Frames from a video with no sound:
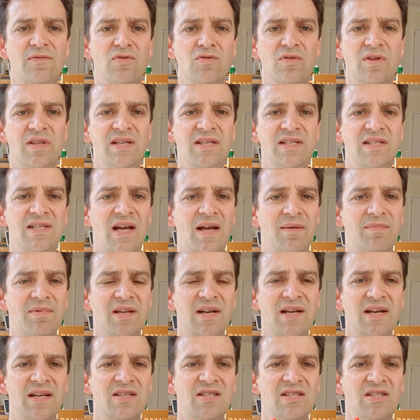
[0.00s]
of these tap
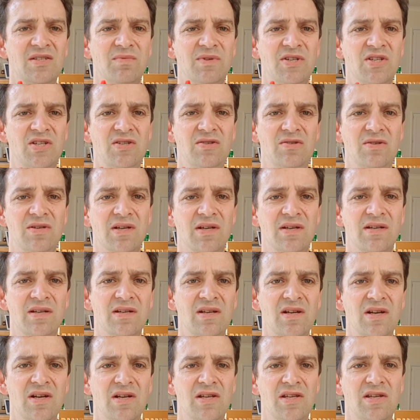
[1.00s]
connectors, which you can
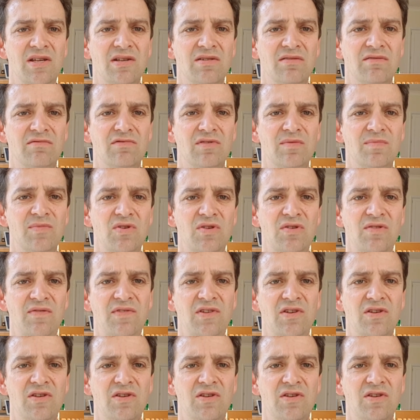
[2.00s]
remove.